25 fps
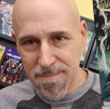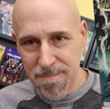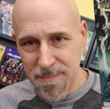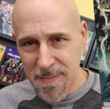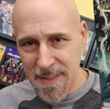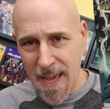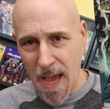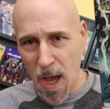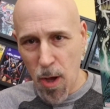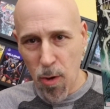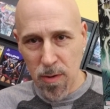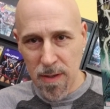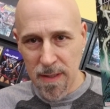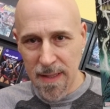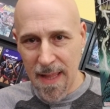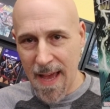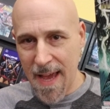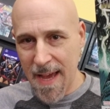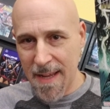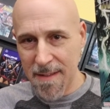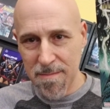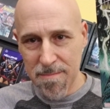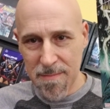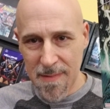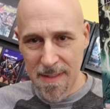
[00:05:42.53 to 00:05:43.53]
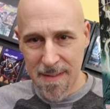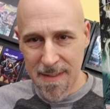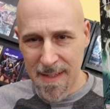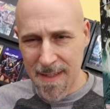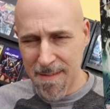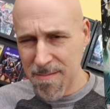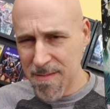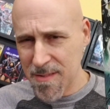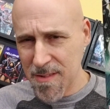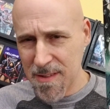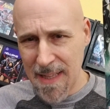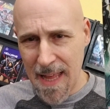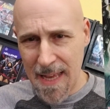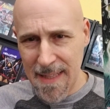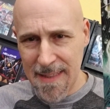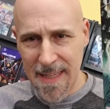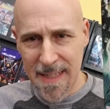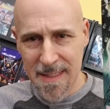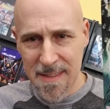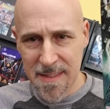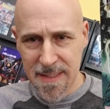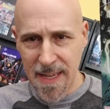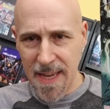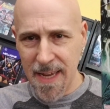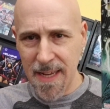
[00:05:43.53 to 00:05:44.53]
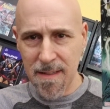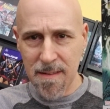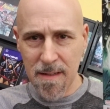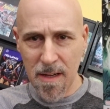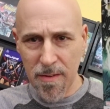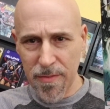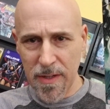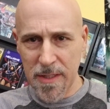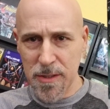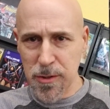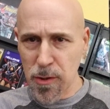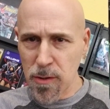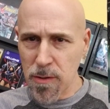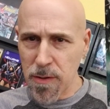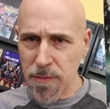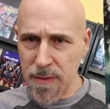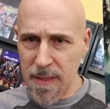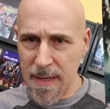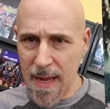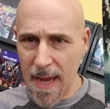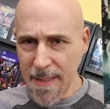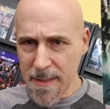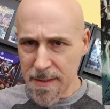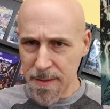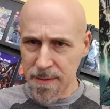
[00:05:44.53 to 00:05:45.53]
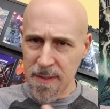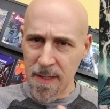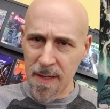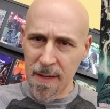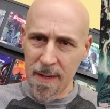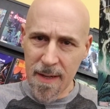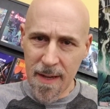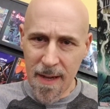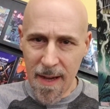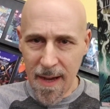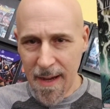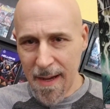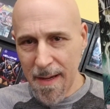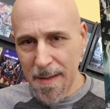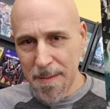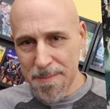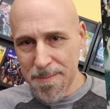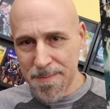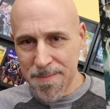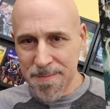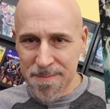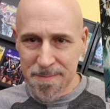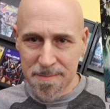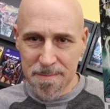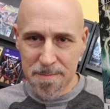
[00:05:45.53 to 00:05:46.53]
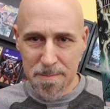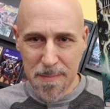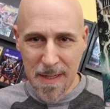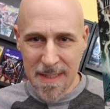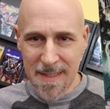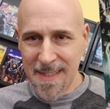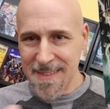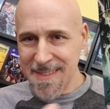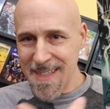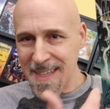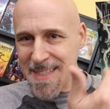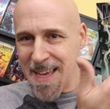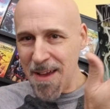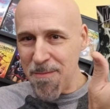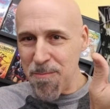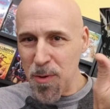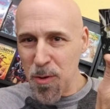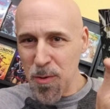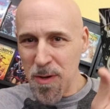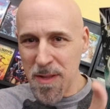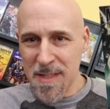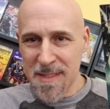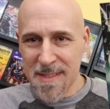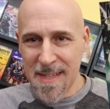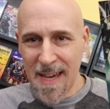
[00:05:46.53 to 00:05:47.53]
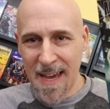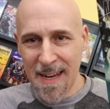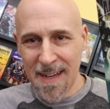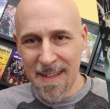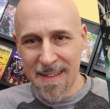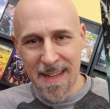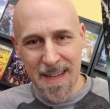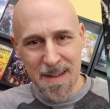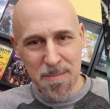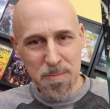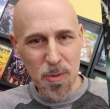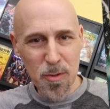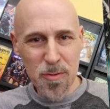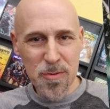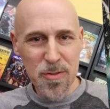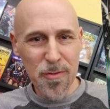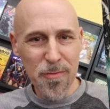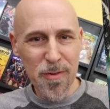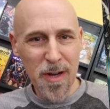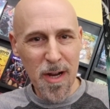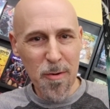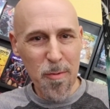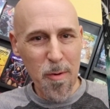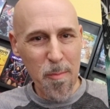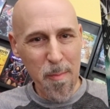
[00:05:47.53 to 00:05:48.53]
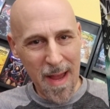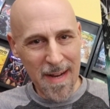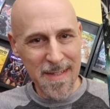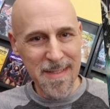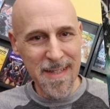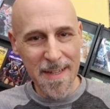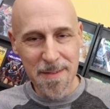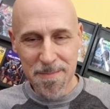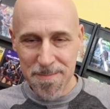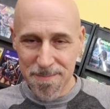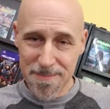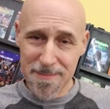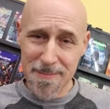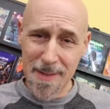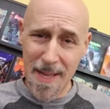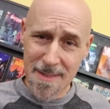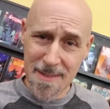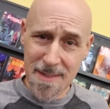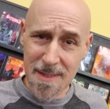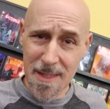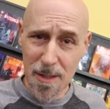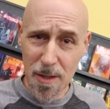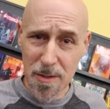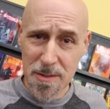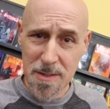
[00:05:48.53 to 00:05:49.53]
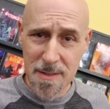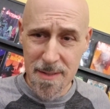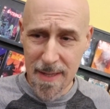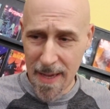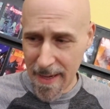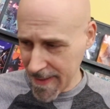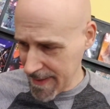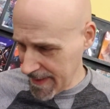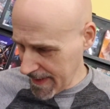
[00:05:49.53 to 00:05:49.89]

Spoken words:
cowl-clad, slightly insane Avenger of the Night. But it does have Moon in the title, and moons are very romantic. That's the closest I can